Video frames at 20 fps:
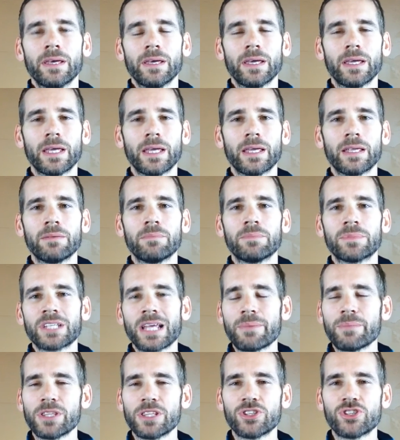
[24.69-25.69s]
And
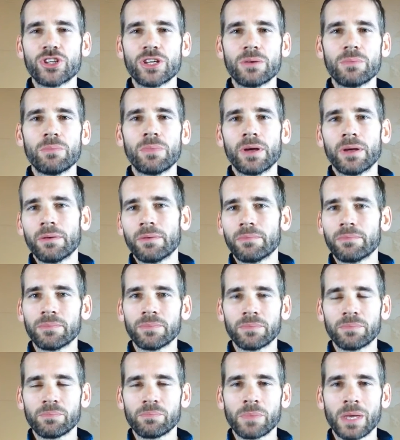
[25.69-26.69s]
time in the gym,
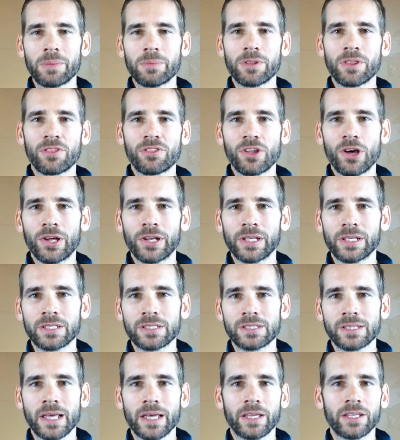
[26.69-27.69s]
maybe the thought
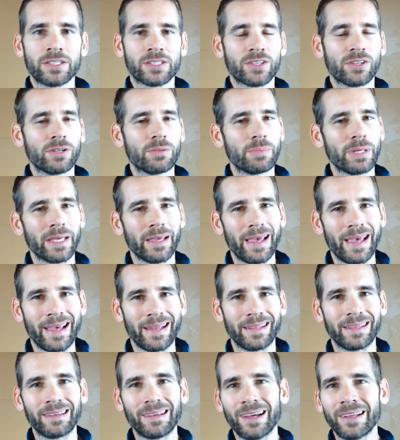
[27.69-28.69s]
is that it's going to be
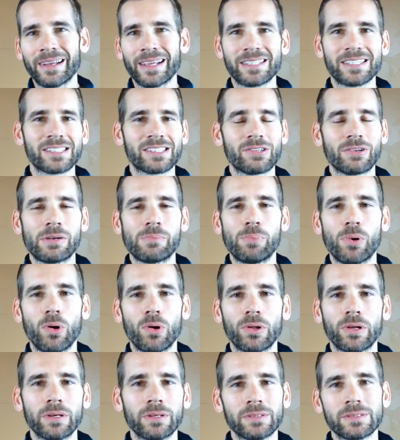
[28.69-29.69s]
adding unnecessary
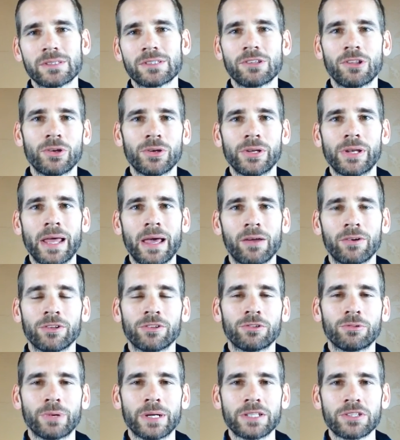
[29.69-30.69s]
bulk and slow you down on
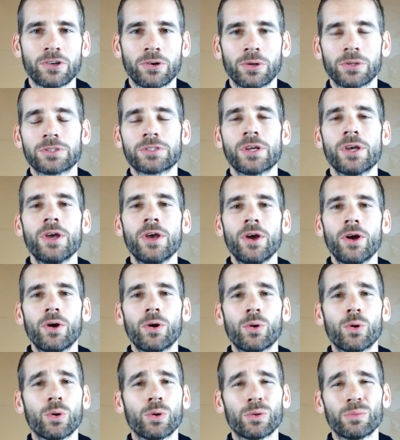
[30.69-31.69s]
the race course,
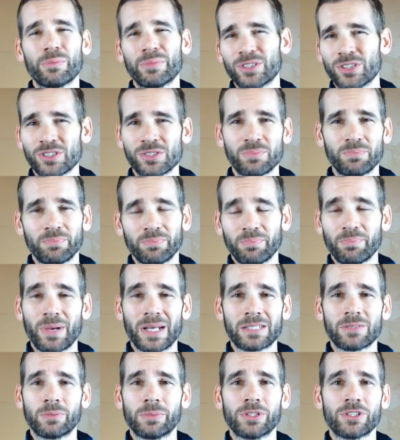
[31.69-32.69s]
or just
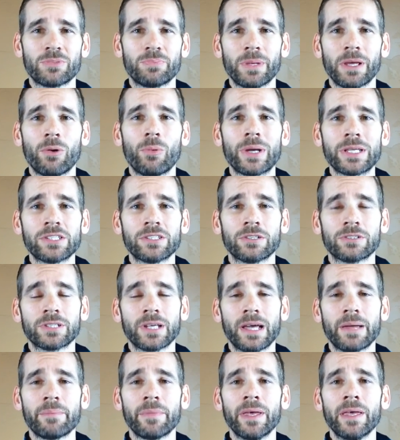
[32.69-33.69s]
possibly just be a waste of your
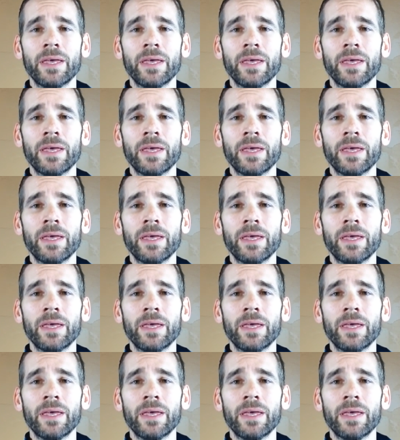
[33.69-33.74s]
time.